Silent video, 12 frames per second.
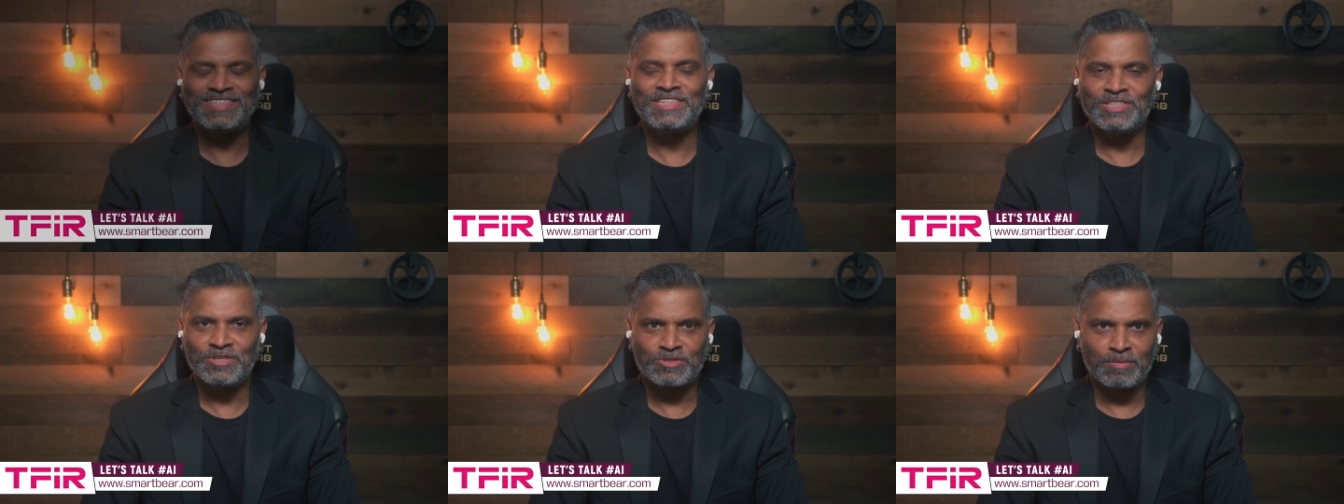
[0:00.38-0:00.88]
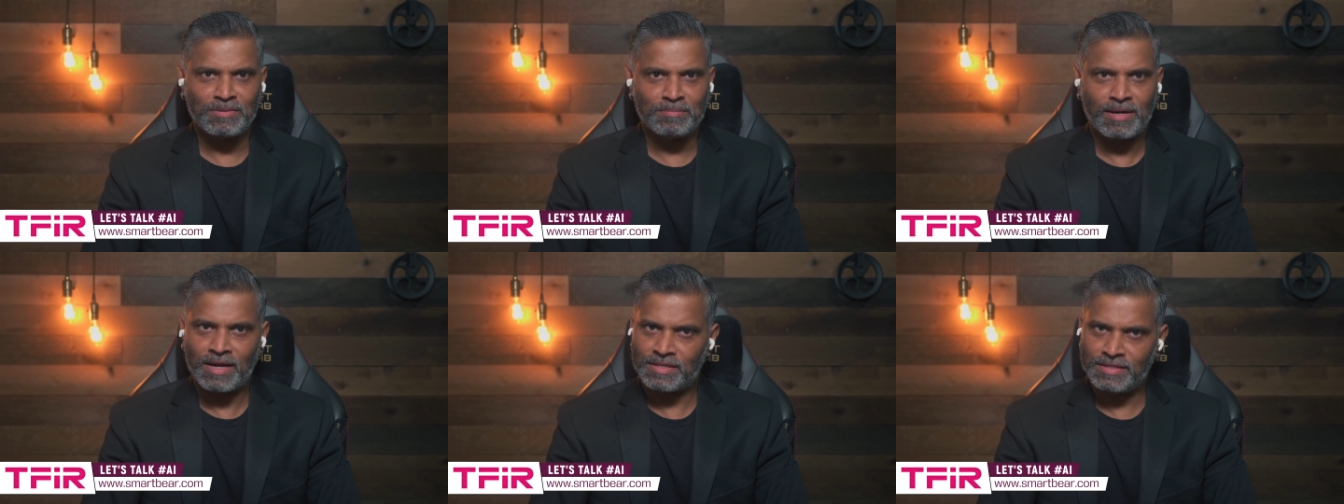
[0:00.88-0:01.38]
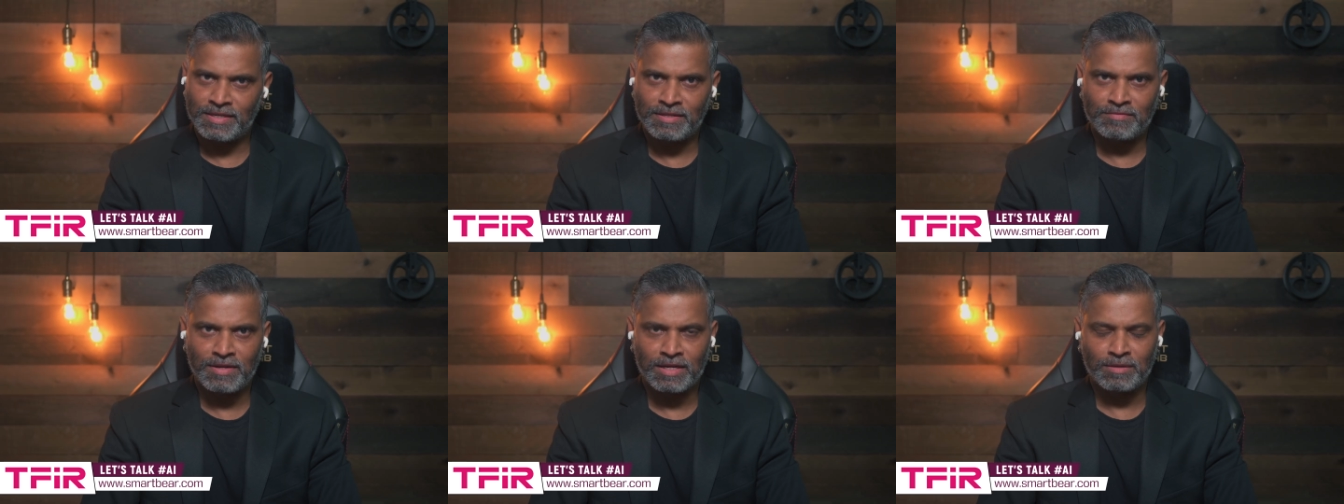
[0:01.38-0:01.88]
this is your host Swapnil Bhartiya and
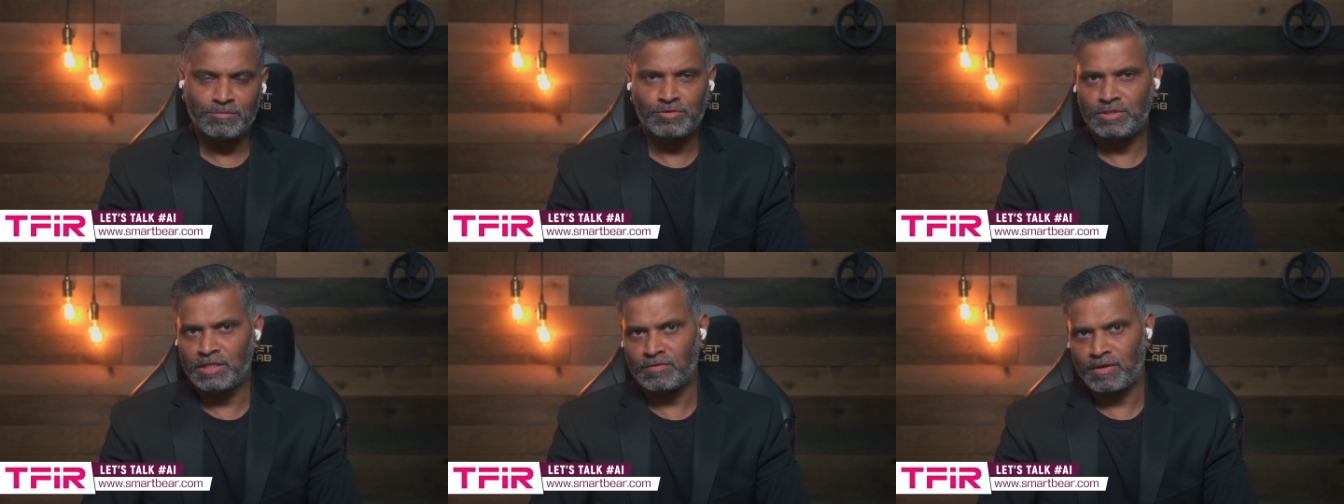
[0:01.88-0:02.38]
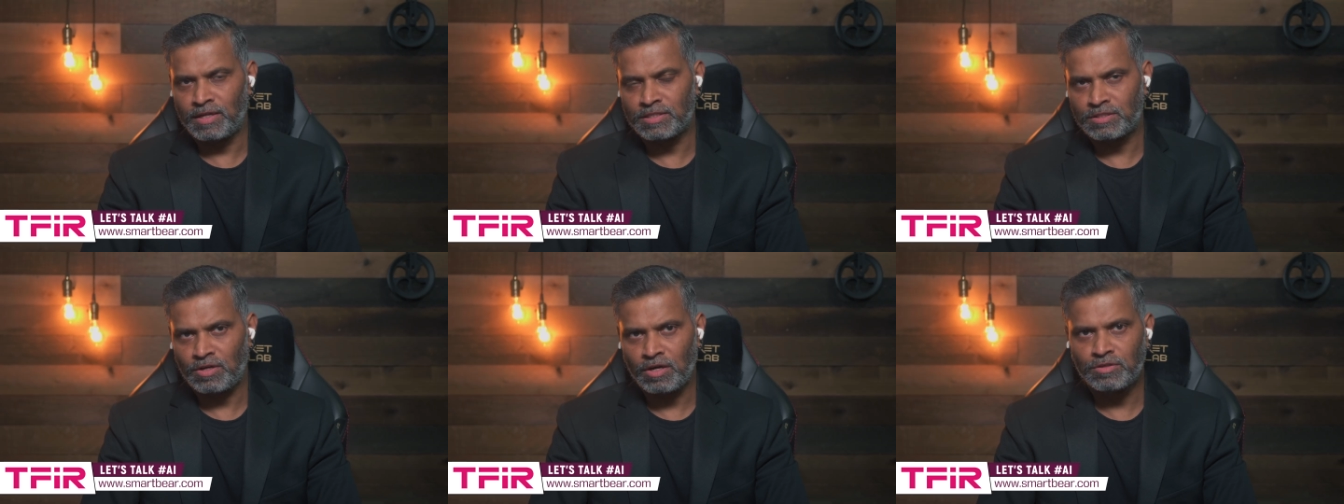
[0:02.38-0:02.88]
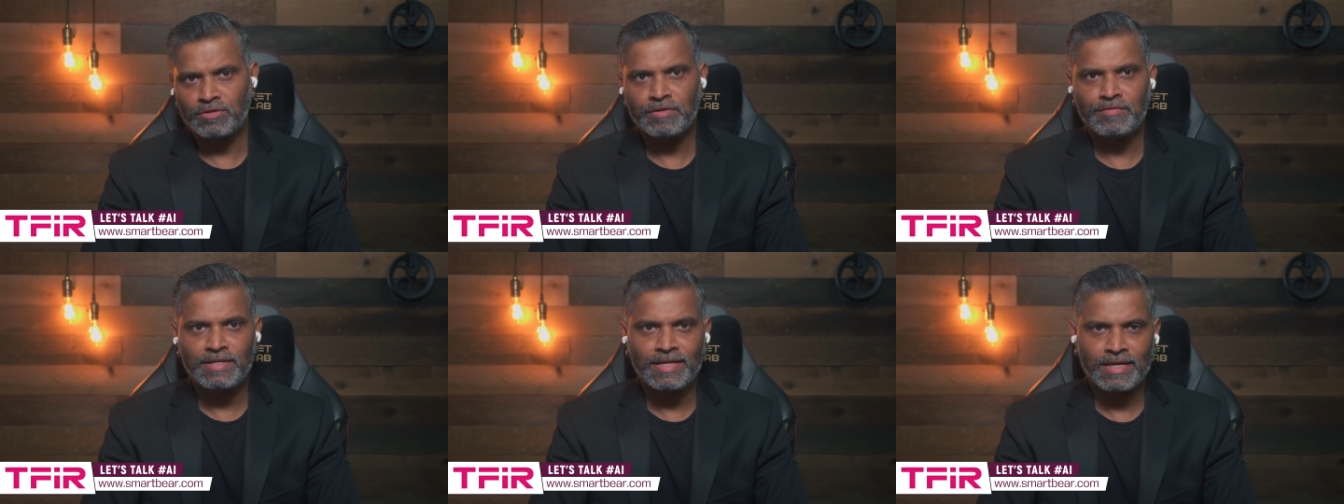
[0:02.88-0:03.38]
welcome to TFiR Let's Talk. Today we
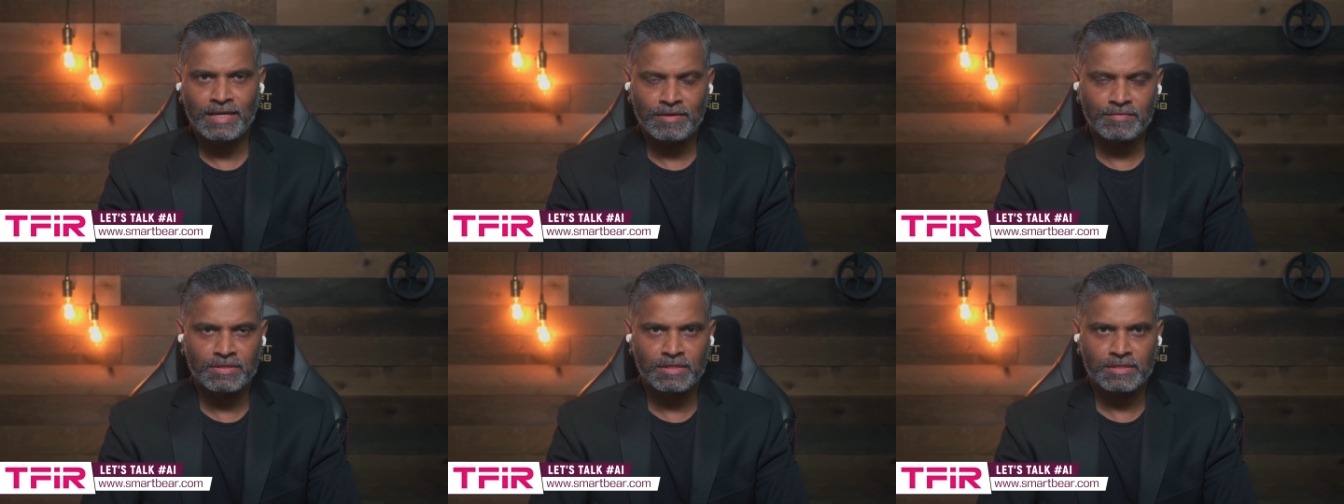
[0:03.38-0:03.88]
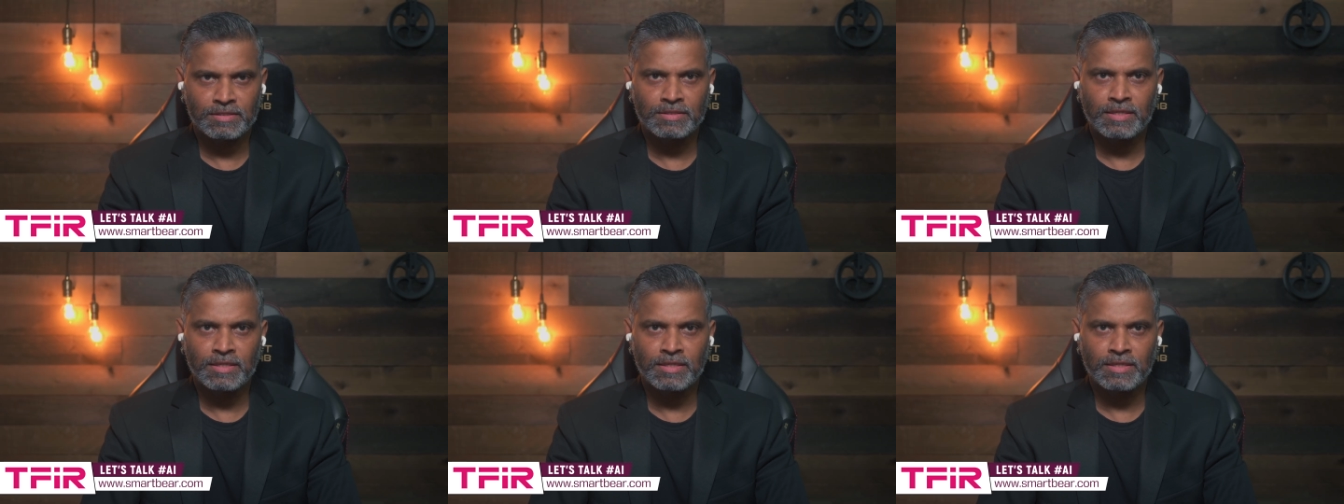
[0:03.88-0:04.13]
have with us